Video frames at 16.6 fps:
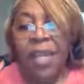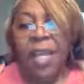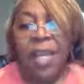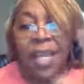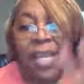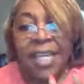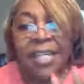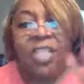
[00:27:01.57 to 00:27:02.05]
the
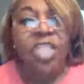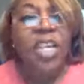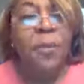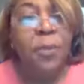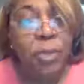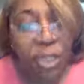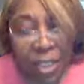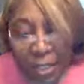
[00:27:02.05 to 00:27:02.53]

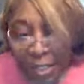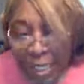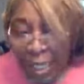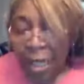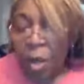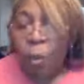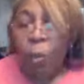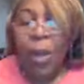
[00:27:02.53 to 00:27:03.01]
Egyptians.
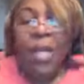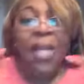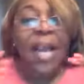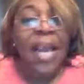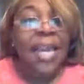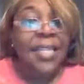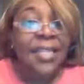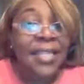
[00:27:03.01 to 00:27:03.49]
That
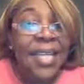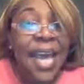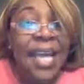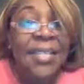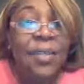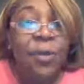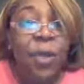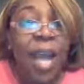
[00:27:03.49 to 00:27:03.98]
when it
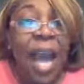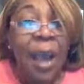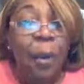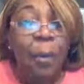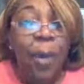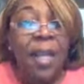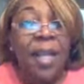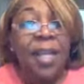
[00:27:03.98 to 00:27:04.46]
says
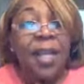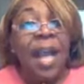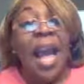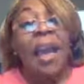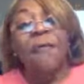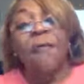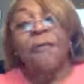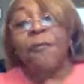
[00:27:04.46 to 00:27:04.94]
God, when
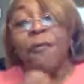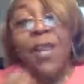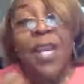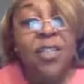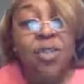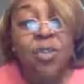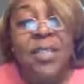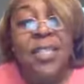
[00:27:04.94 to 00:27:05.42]
God
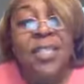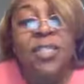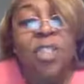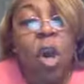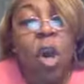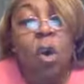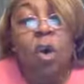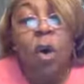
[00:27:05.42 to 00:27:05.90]
freed you,
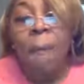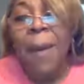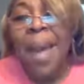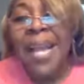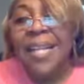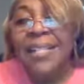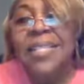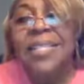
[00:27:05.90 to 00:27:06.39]
says, "Don't go
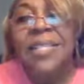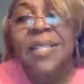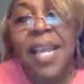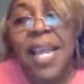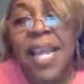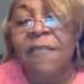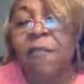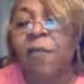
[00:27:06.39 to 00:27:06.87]
back to
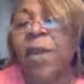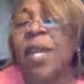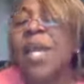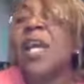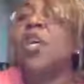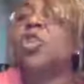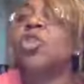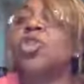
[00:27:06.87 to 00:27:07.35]

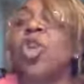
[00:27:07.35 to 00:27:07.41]
slavery.